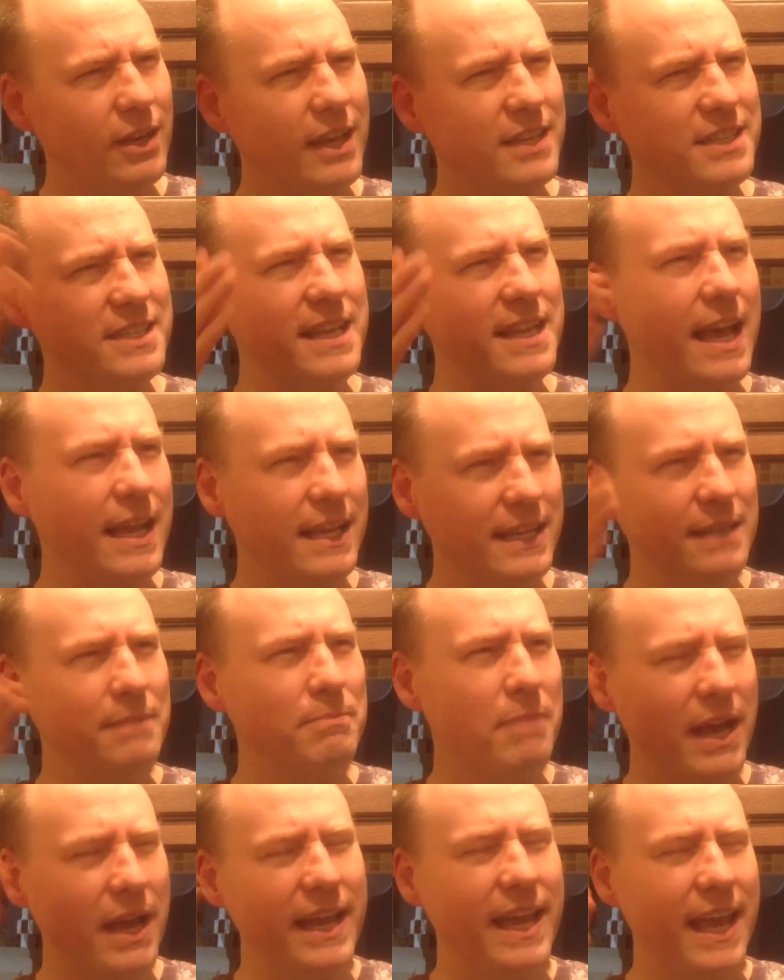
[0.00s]
sat in
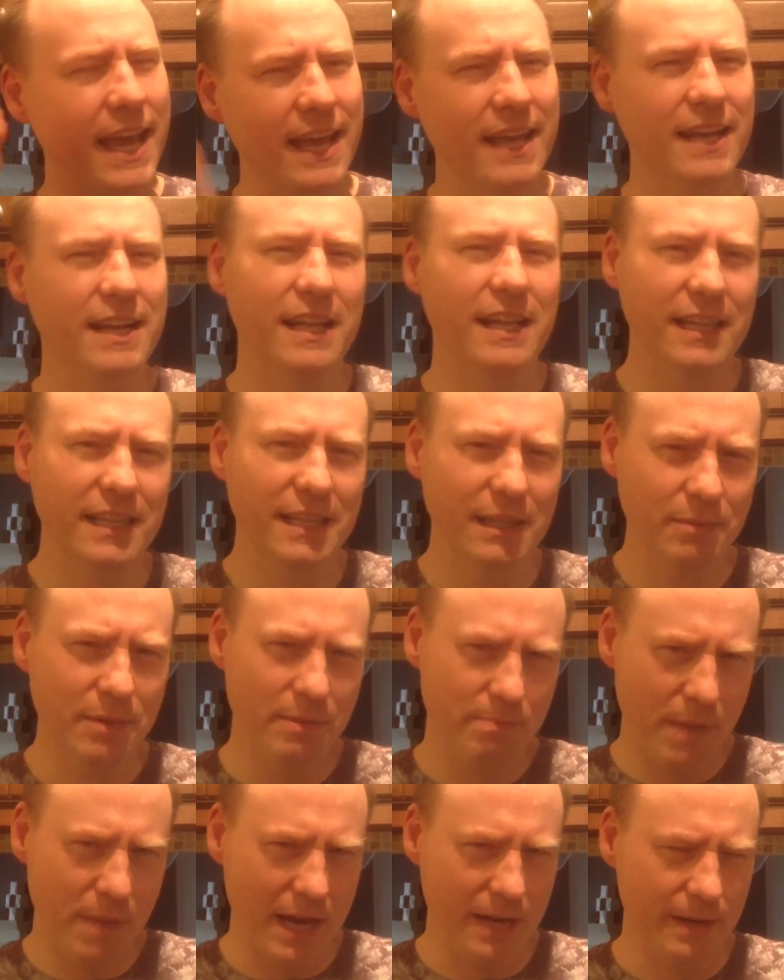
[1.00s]
my head a little
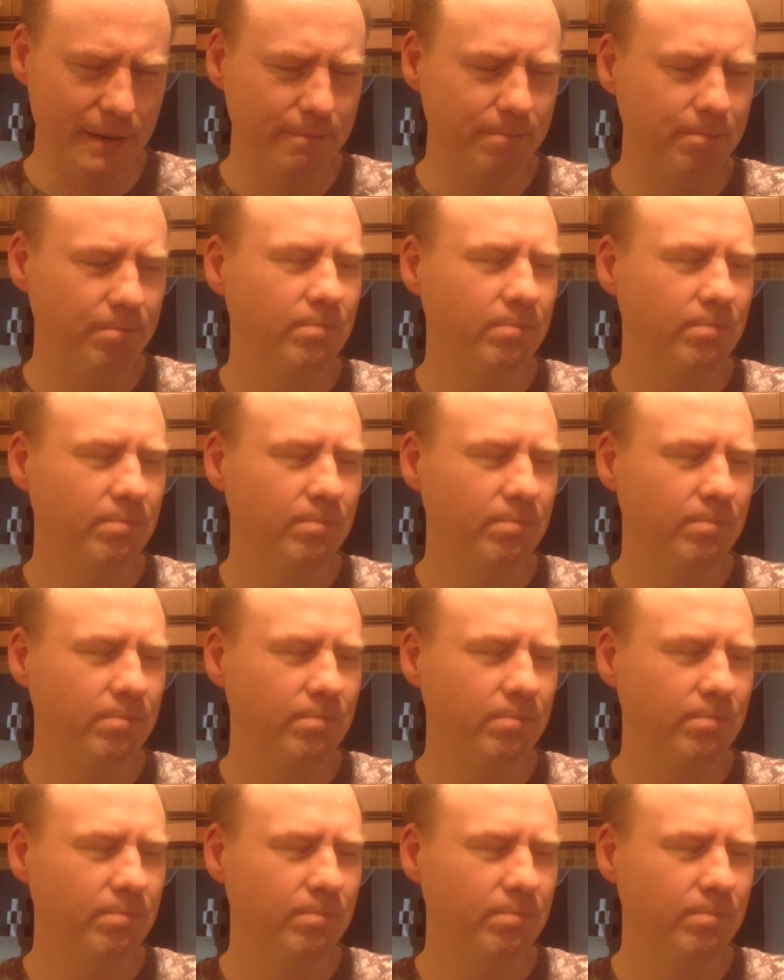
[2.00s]
bit better.